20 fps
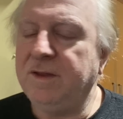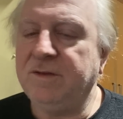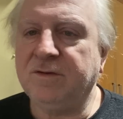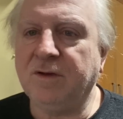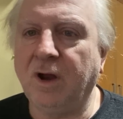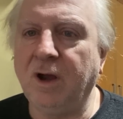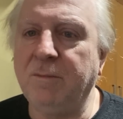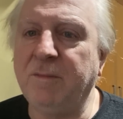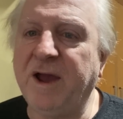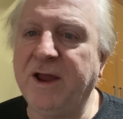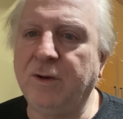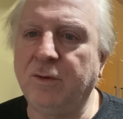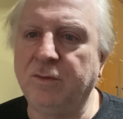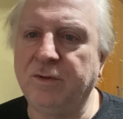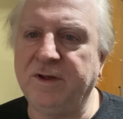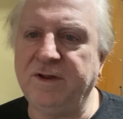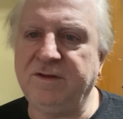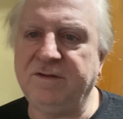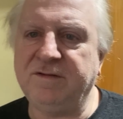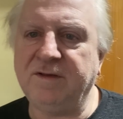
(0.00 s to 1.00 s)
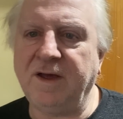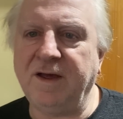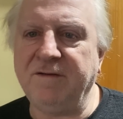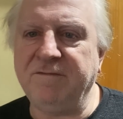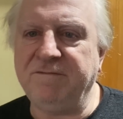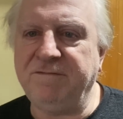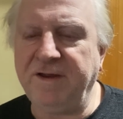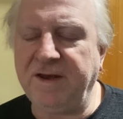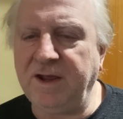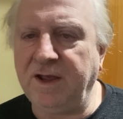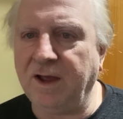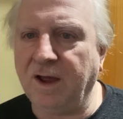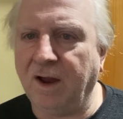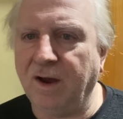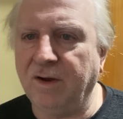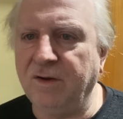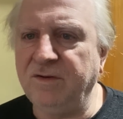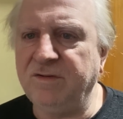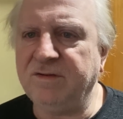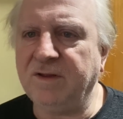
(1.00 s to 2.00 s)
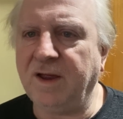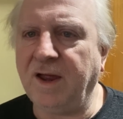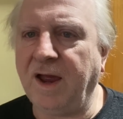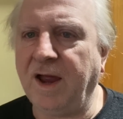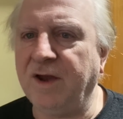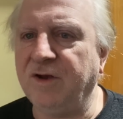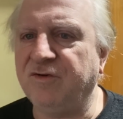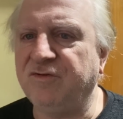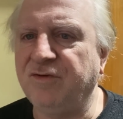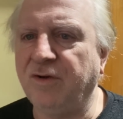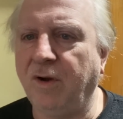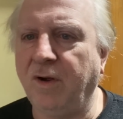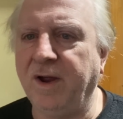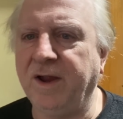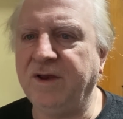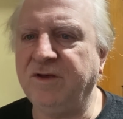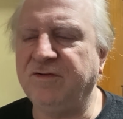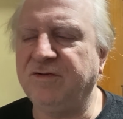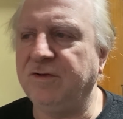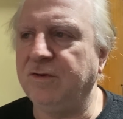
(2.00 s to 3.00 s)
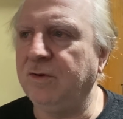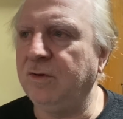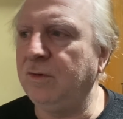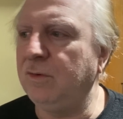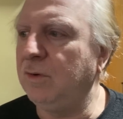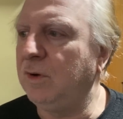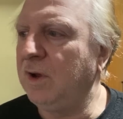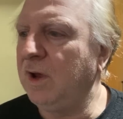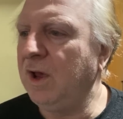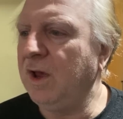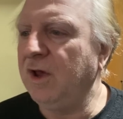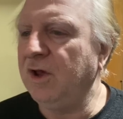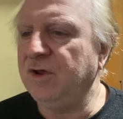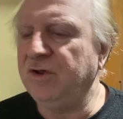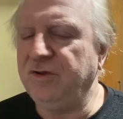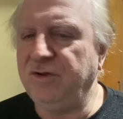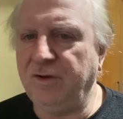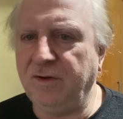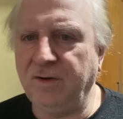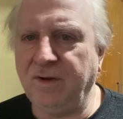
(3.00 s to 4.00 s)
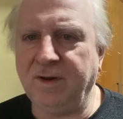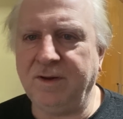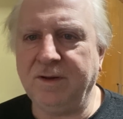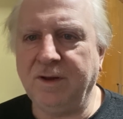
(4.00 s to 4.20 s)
Gone and made all these videos and he's trying to use